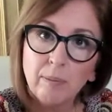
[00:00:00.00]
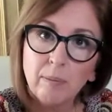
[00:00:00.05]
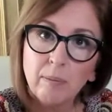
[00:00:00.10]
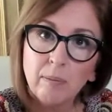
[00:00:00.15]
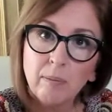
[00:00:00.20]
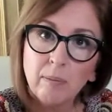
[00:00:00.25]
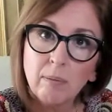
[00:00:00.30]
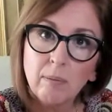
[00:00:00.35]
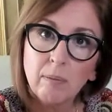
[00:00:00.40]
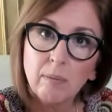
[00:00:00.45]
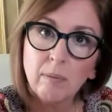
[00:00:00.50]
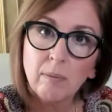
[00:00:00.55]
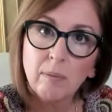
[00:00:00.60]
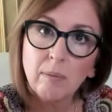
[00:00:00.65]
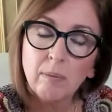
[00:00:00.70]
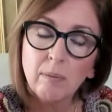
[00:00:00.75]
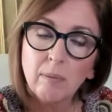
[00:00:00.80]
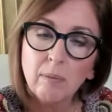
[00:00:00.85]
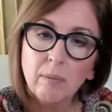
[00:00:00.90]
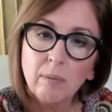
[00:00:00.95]

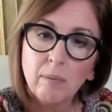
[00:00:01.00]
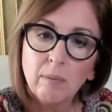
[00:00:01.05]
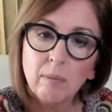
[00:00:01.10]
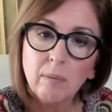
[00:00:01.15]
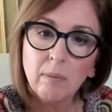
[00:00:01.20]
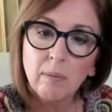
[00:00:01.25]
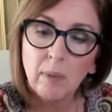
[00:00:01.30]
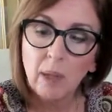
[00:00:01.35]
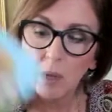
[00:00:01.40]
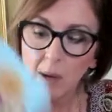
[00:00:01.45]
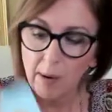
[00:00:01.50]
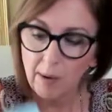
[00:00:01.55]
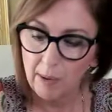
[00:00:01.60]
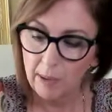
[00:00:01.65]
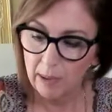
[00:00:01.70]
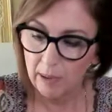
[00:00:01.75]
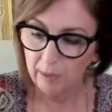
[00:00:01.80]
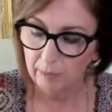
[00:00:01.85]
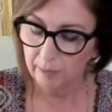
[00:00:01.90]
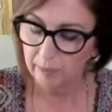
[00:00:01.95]

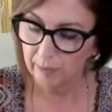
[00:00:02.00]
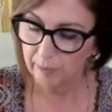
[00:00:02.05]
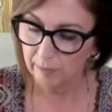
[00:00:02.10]
(silence)